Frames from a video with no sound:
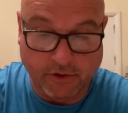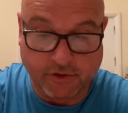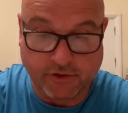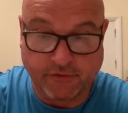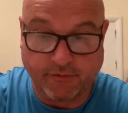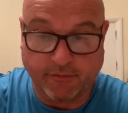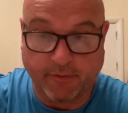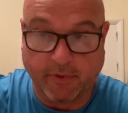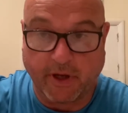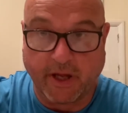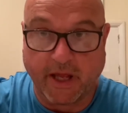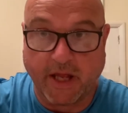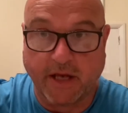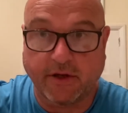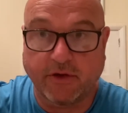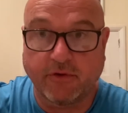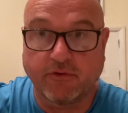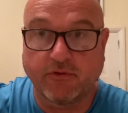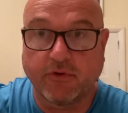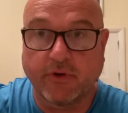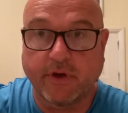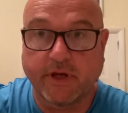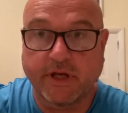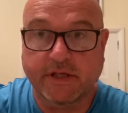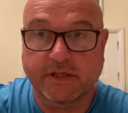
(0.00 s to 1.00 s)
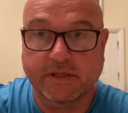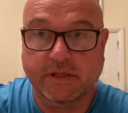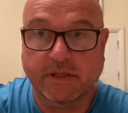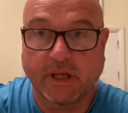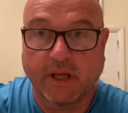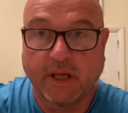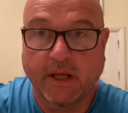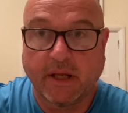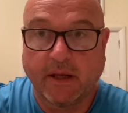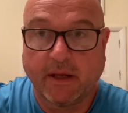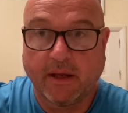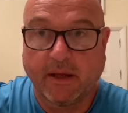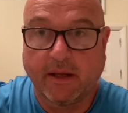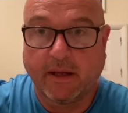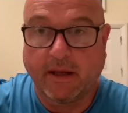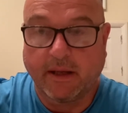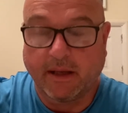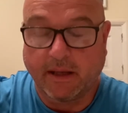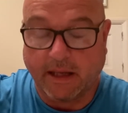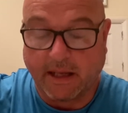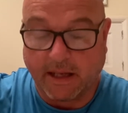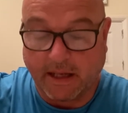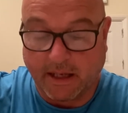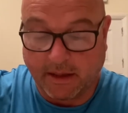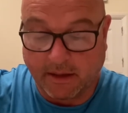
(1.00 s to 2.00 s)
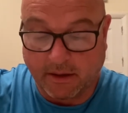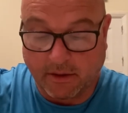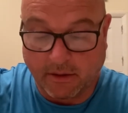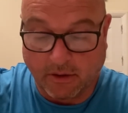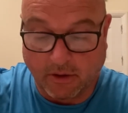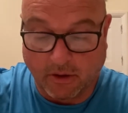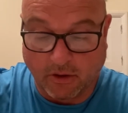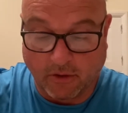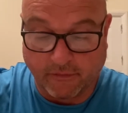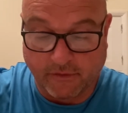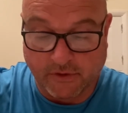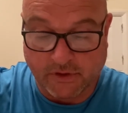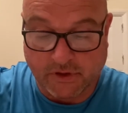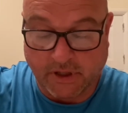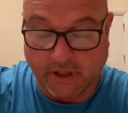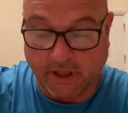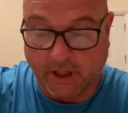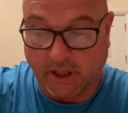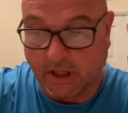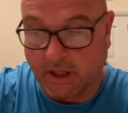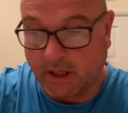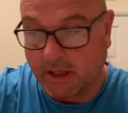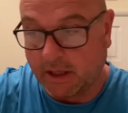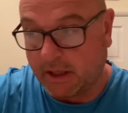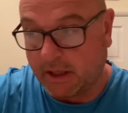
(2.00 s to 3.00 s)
by Andy Ruiz. And obviously